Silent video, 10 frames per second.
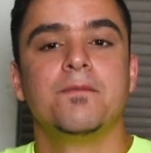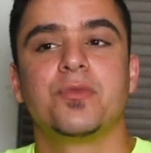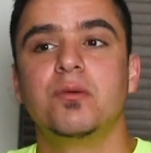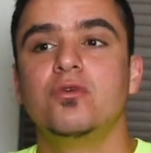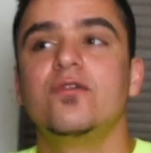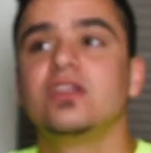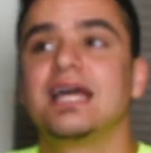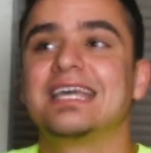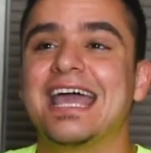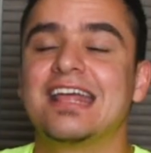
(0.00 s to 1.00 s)
A movie
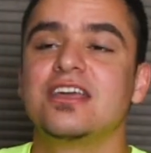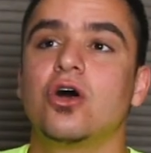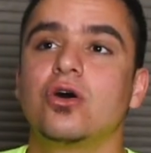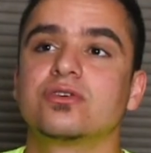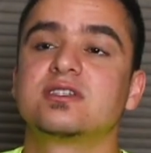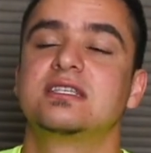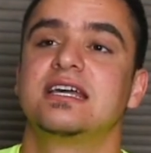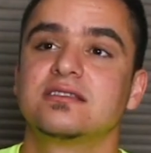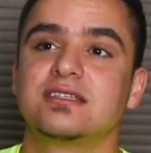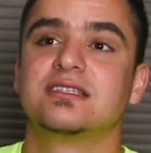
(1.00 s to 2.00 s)
like Annie Hall
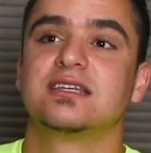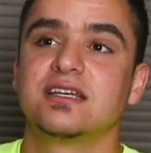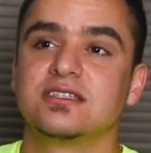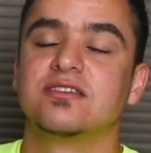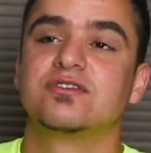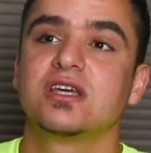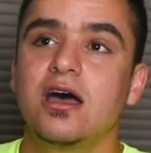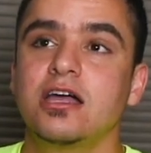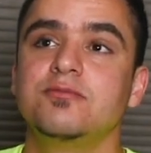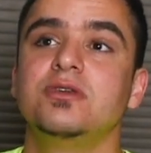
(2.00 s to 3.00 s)
stands the test of
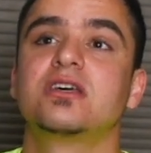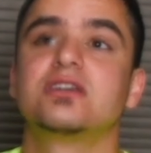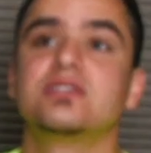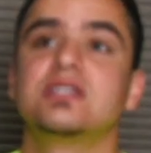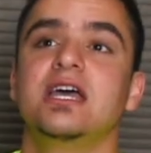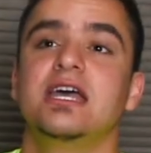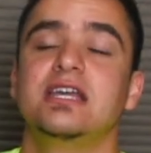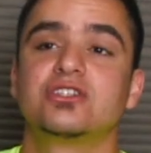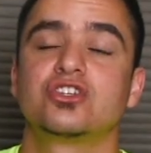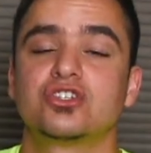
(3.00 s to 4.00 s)
time because
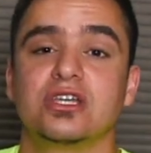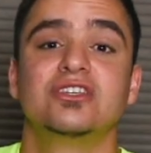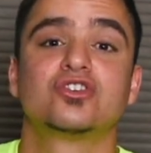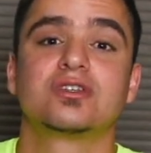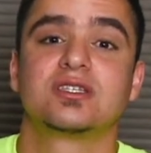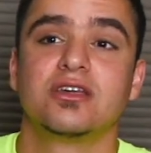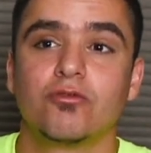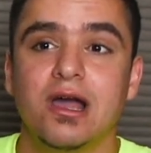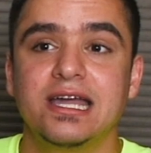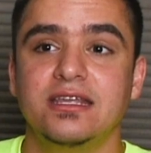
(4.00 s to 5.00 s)
it's just interesting
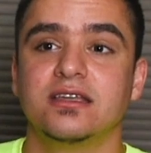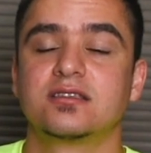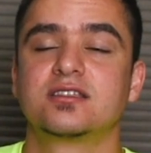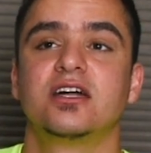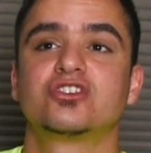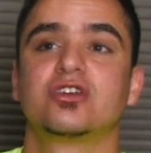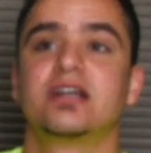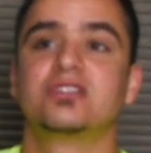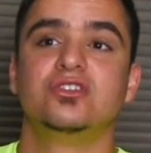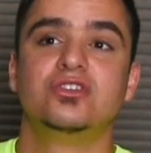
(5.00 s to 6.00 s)
writing. It's not
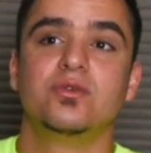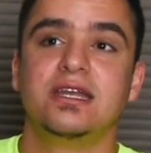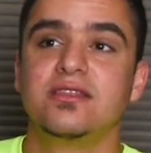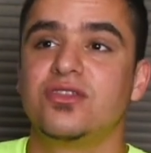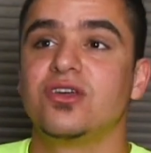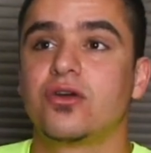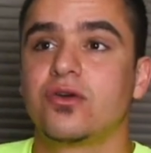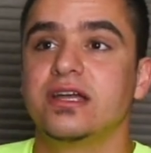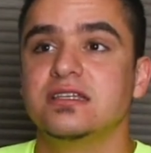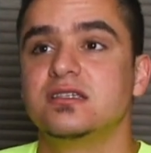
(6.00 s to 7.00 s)
trying to do anything
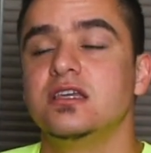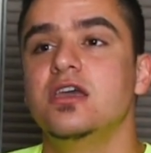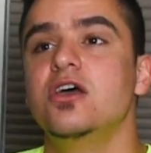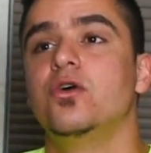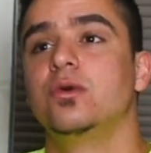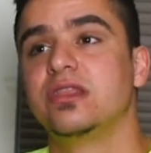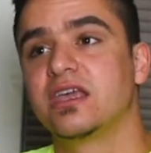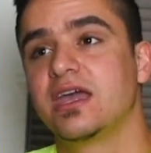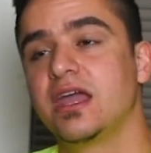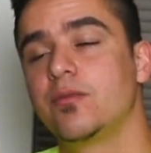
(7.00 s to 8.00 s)
crazy with the
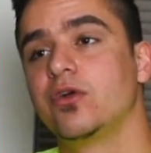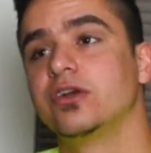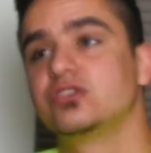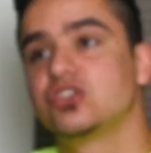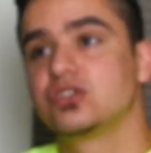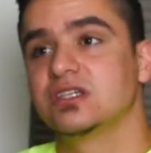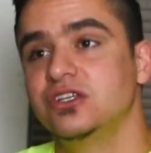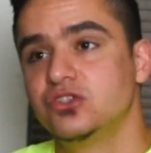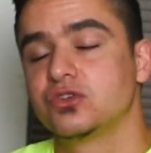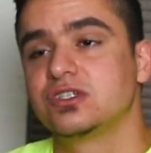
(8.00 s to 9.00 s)
camera. It's just
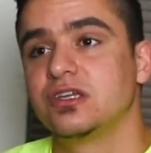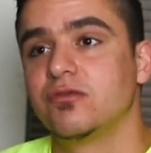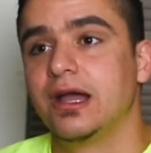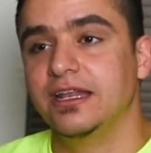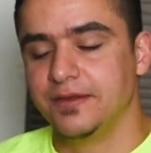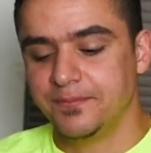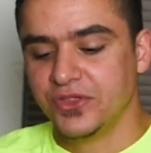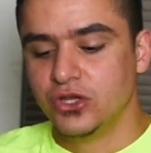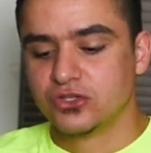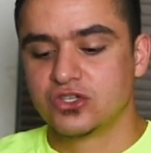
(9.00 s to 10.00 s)
interesting writing.
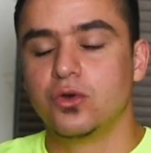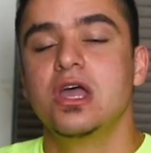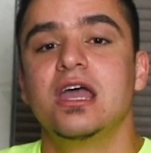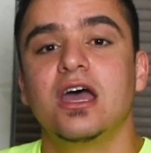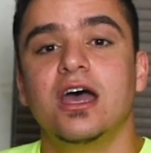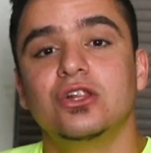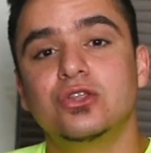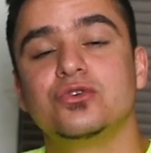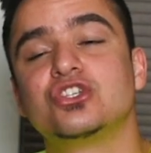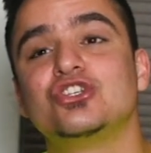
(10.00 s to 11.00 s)
So
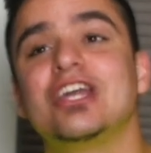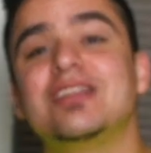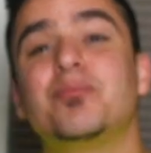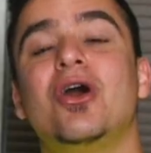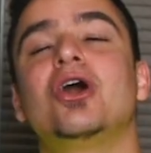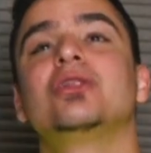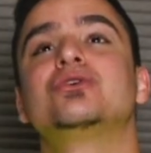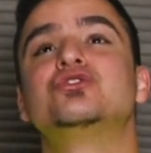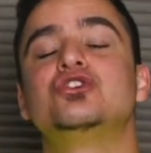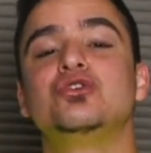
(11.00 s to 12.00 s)
Louis J.
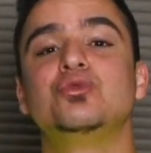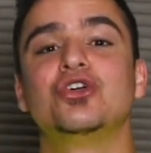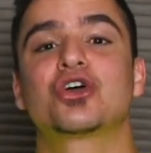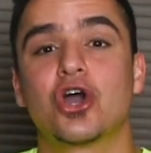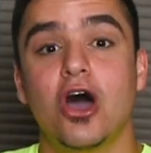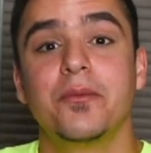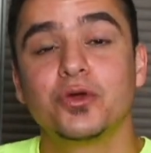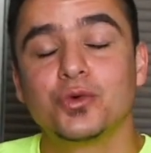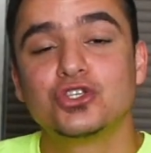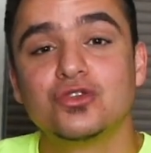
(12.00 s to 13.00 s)
DiPaolo Jr.,
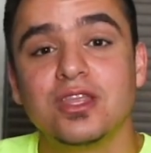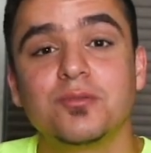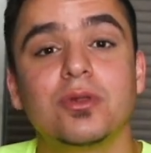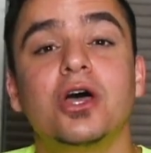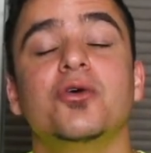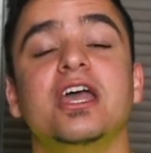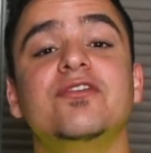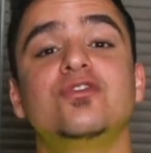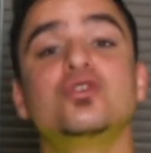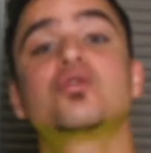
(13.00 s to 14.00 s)
comment what you think below.
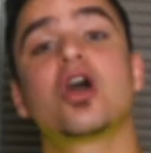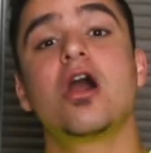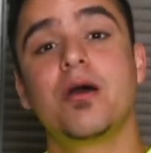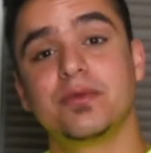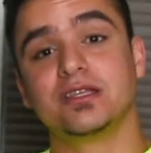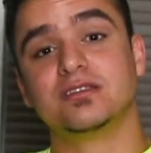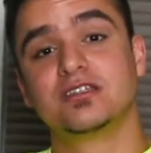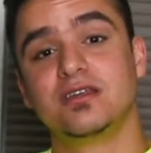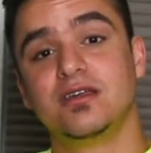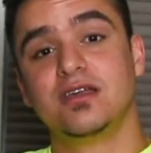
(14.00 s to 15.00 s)
If you
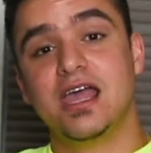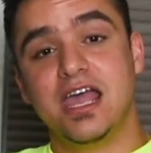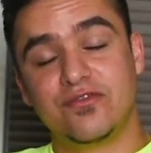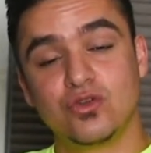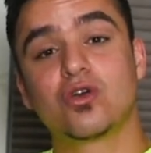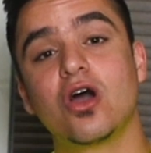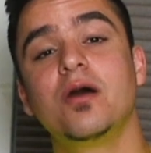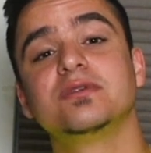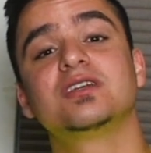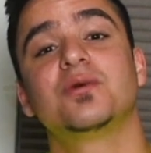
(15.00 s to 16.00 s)
comment,
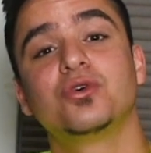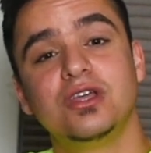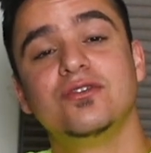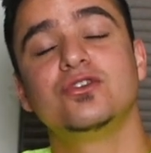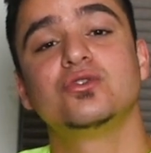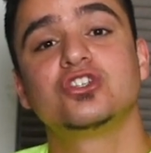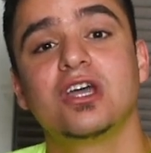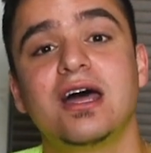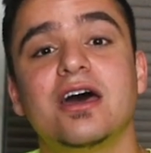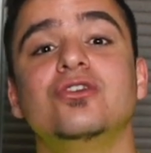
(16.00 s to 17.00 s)
I will give you a
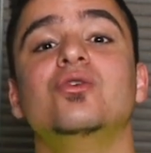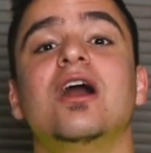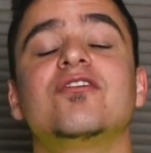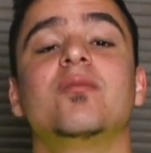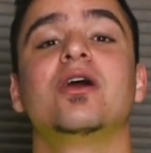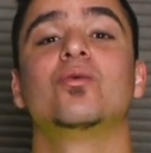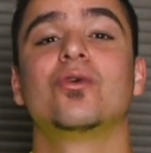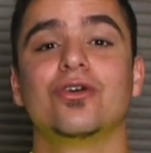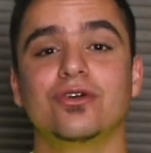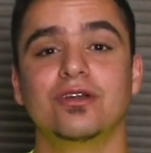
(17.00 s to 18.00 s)
shout out. You have my
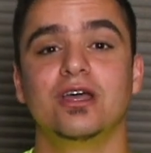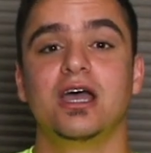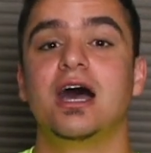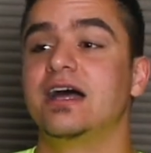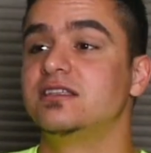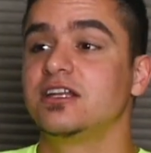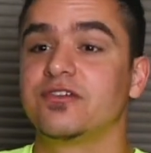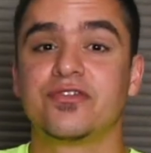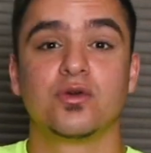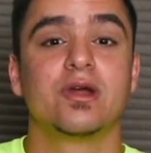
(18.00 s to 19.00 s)
word. I did
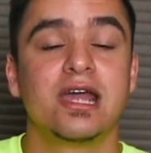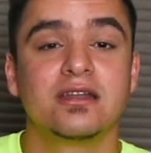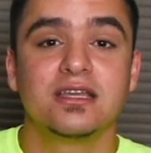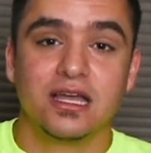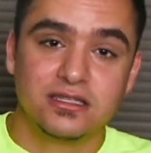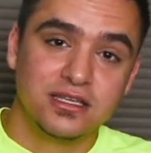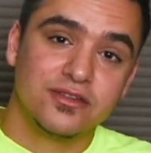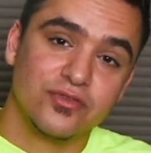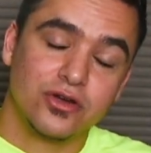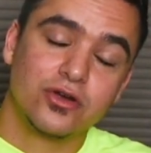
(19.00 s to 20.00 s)
it for Randy. I did
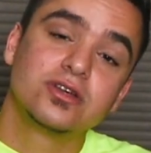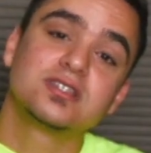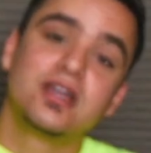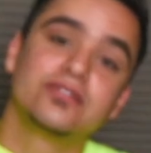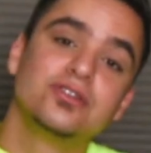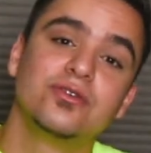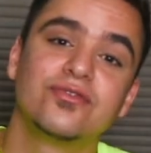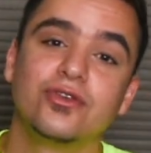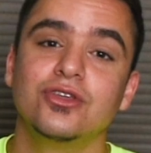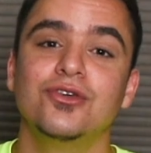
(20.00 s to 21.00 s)
it for Chris. I'll do it
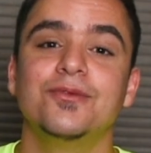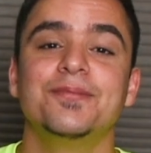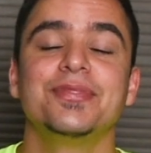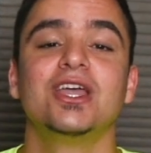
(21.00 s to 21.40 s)
for you.